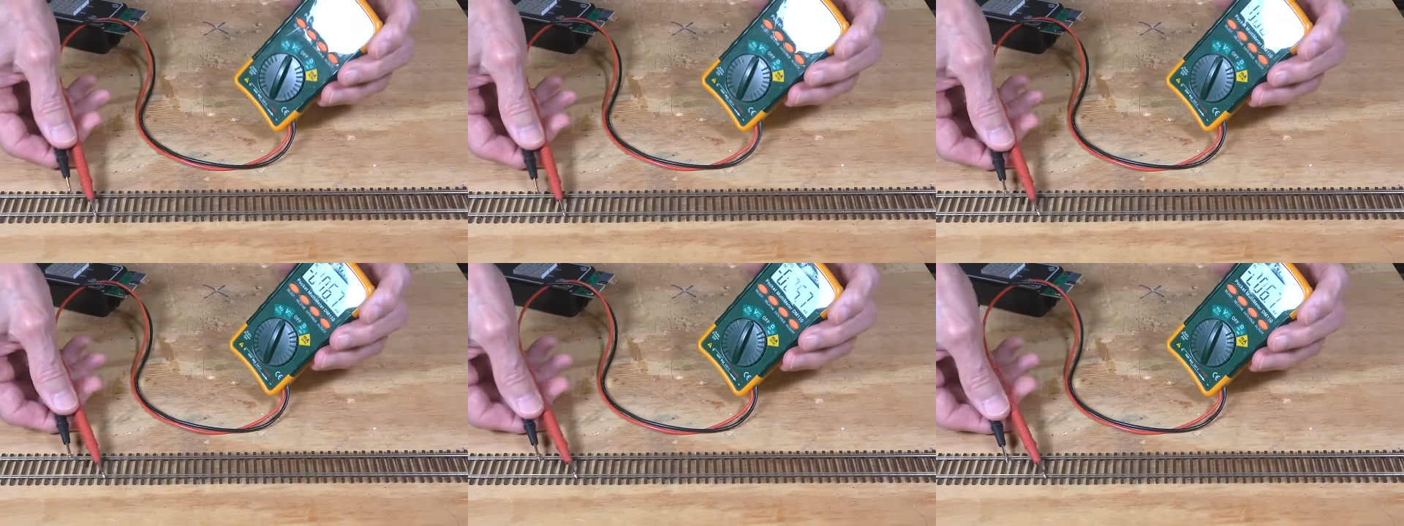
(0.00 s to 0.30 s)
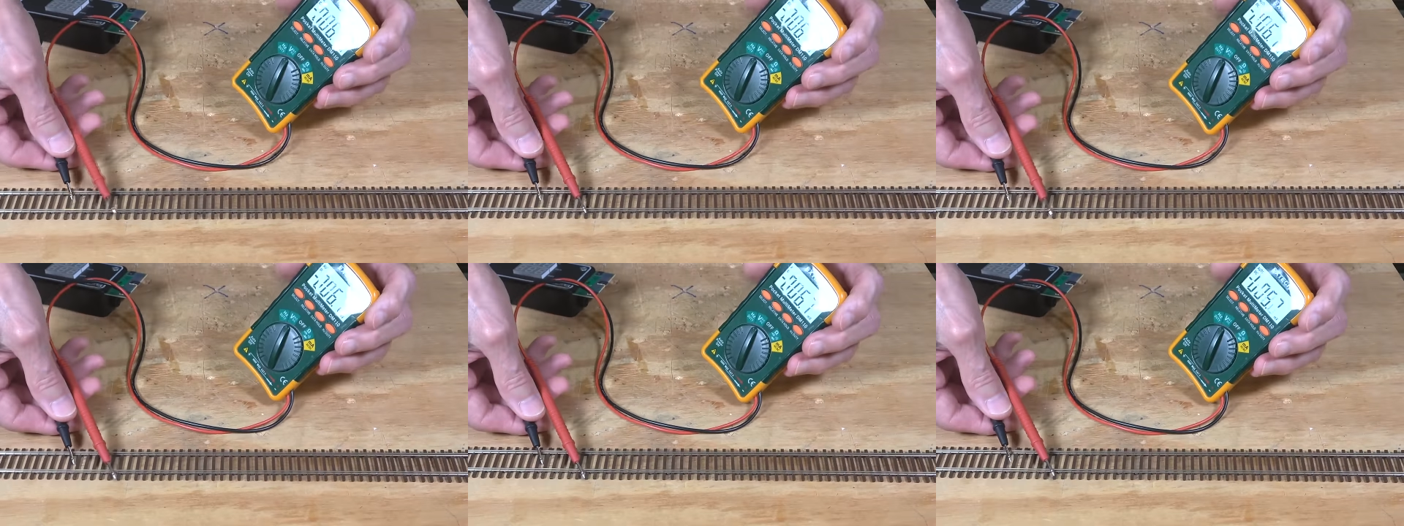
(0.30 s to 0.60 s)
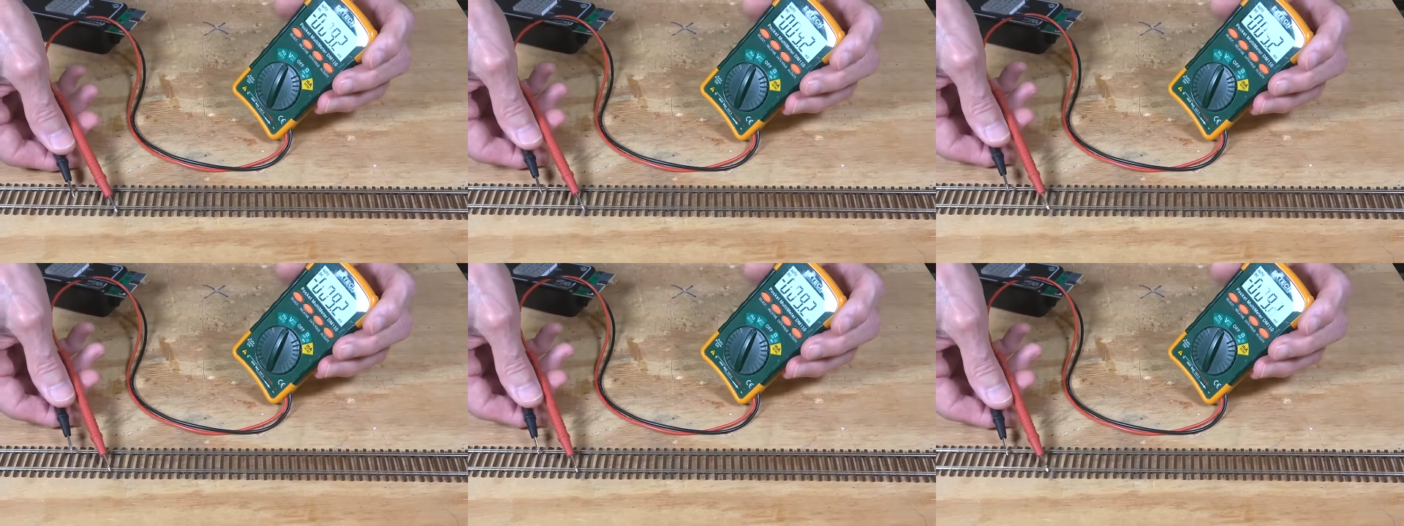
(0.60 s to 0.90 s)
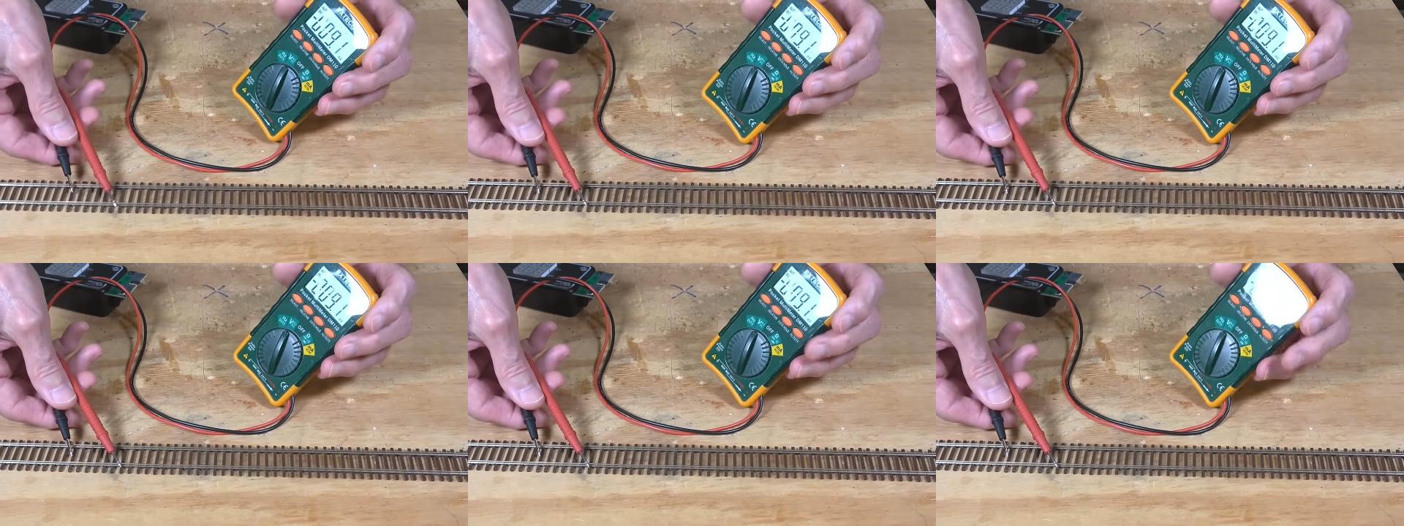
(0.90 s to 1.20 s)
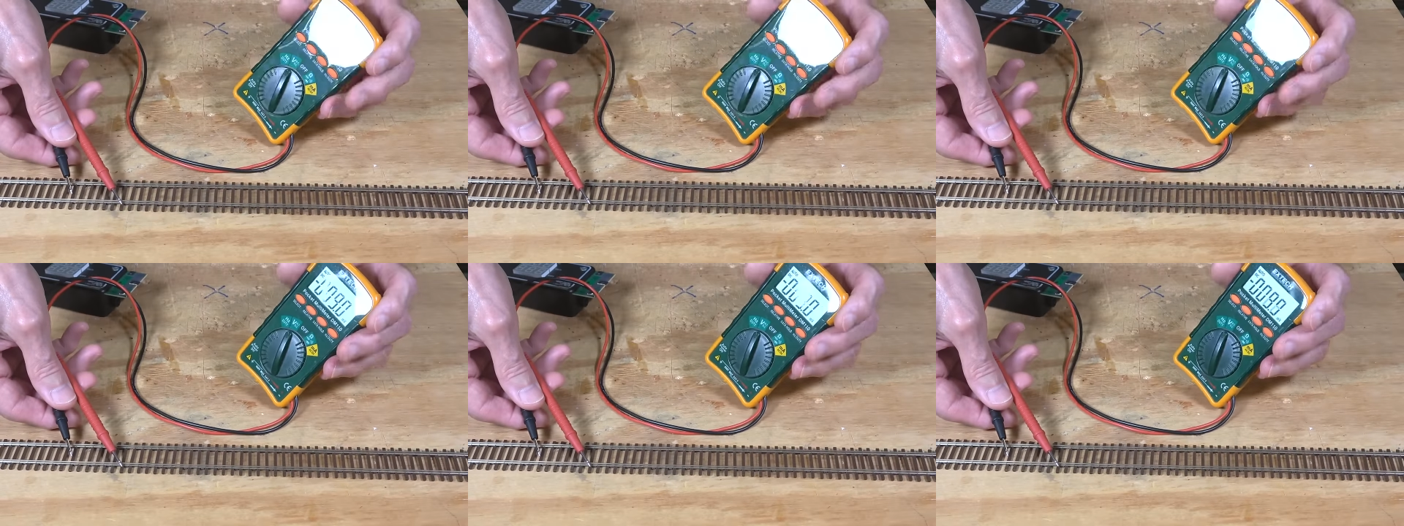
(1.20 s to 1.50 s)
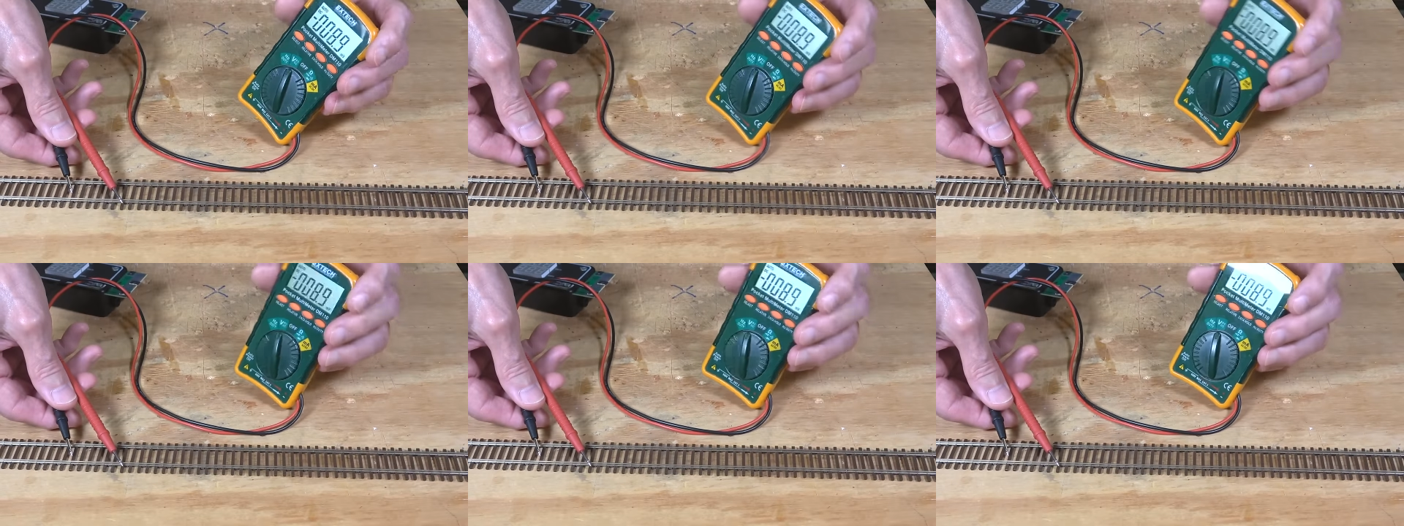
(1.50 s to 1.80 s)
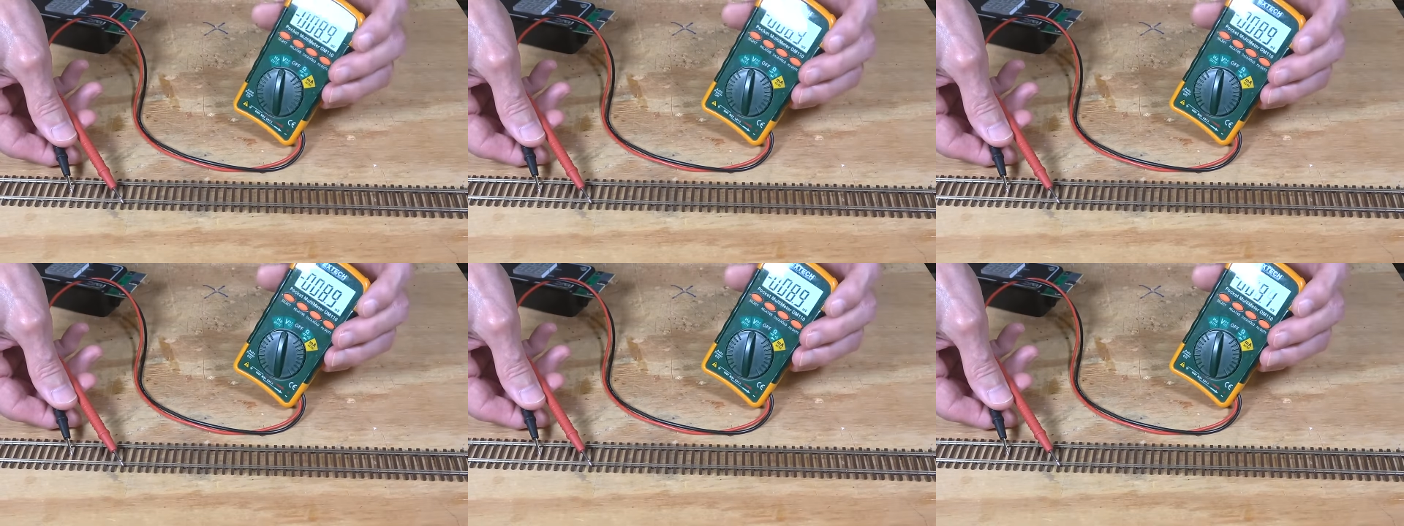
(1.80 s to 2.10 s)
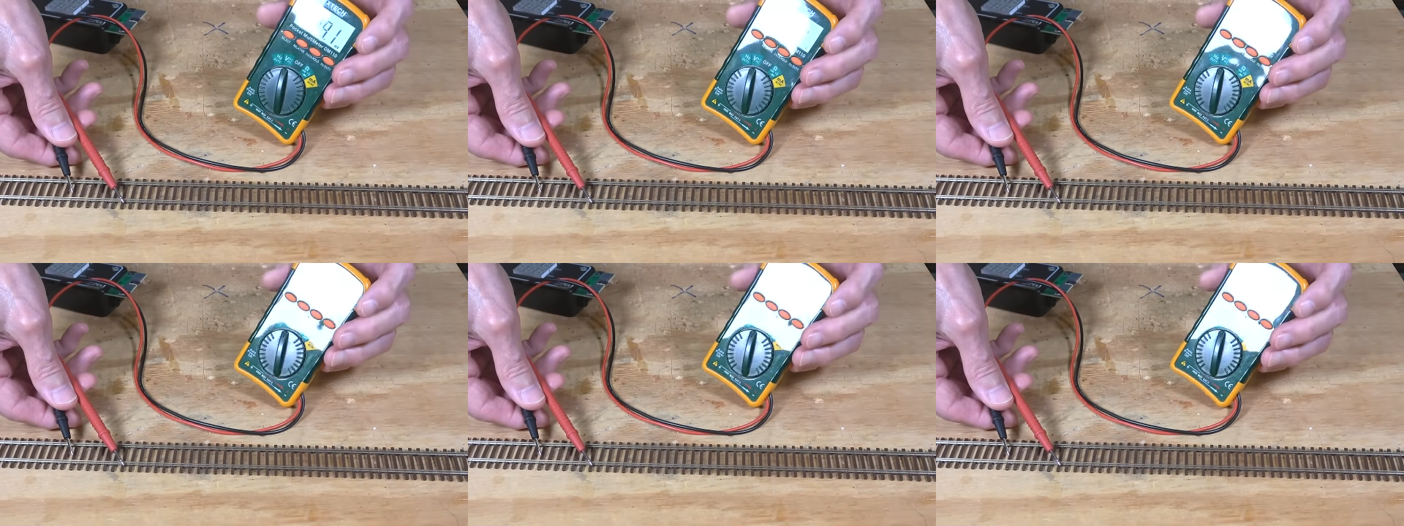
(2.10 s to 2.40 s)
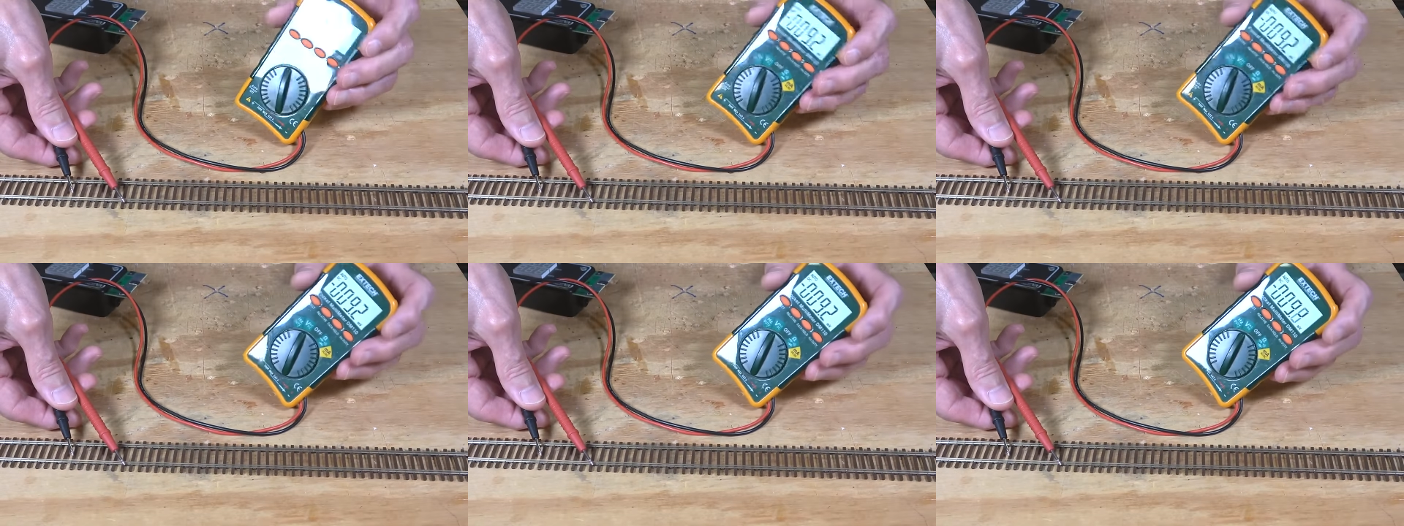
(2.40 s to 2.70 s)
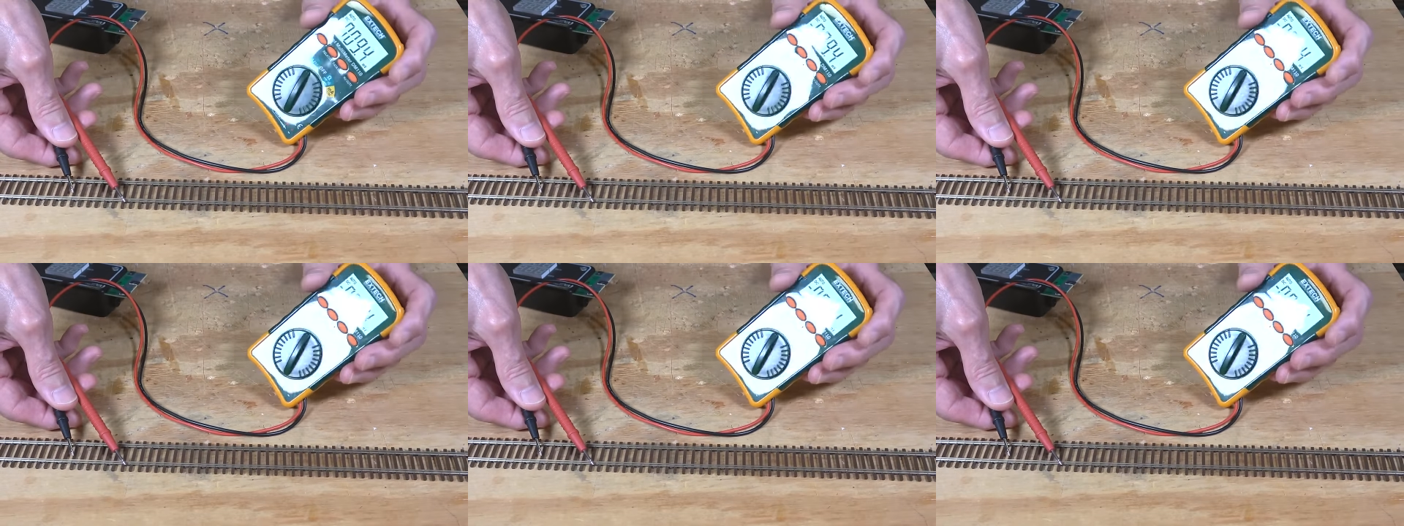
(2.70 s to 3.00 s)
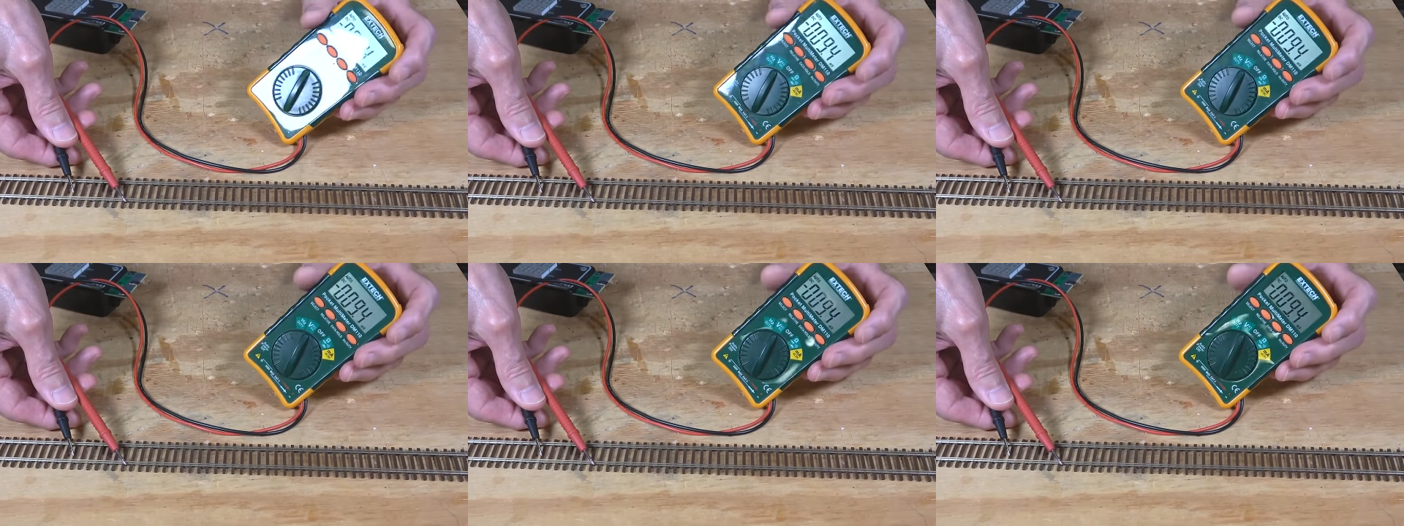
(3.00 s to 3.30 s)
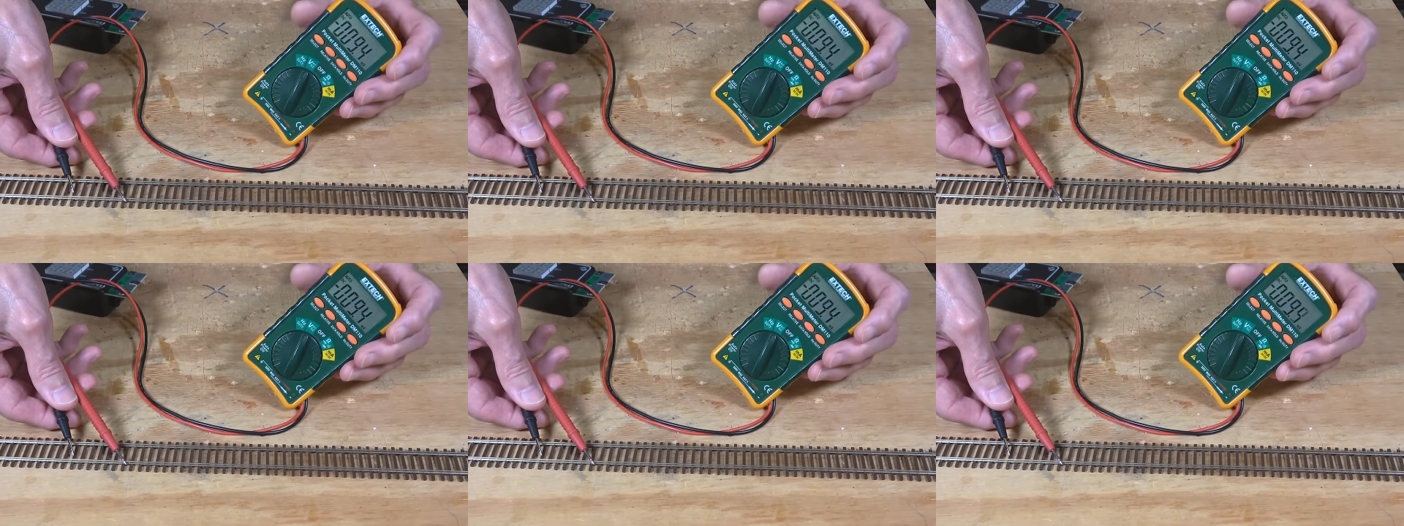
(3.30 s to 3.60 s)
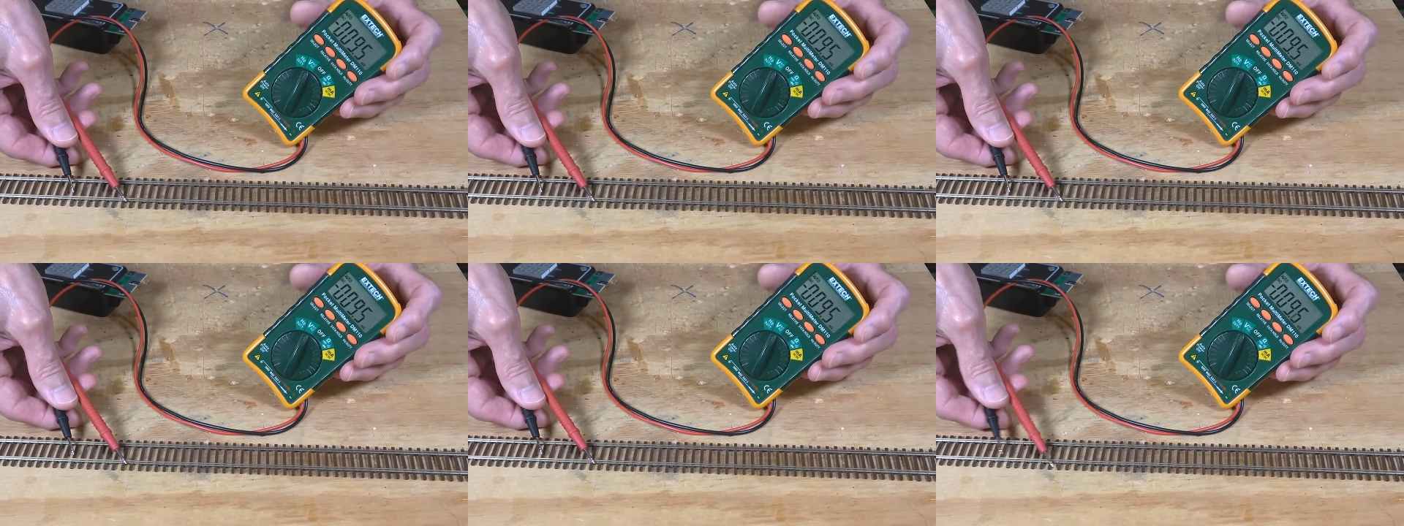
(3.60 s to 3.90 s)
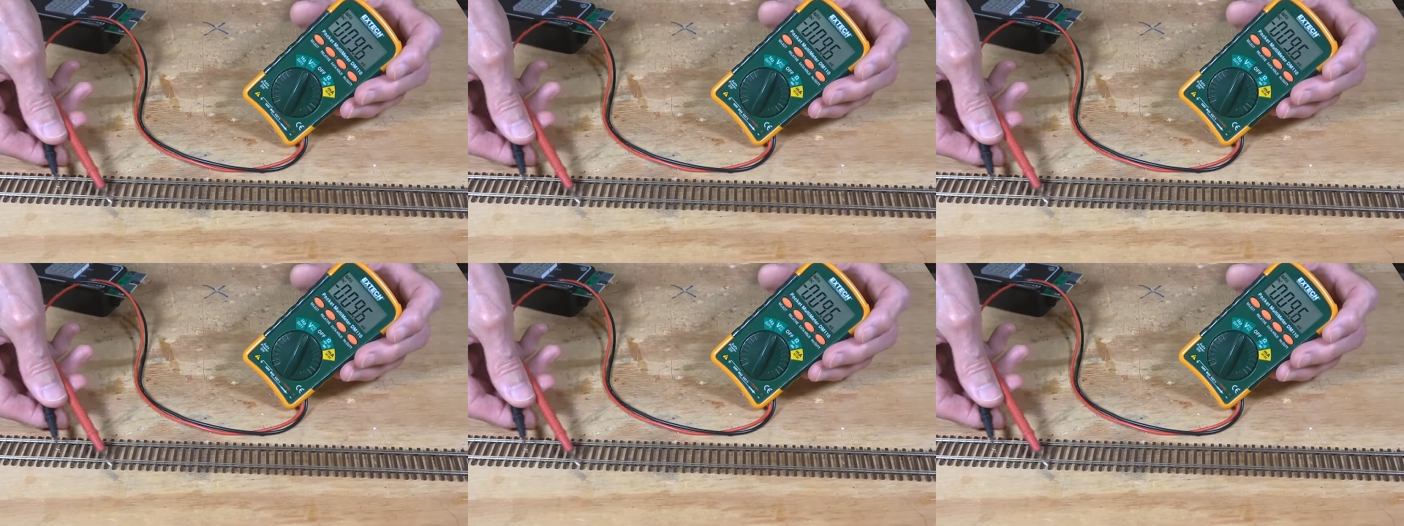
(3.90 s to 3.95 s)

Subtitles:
(no speaker visible)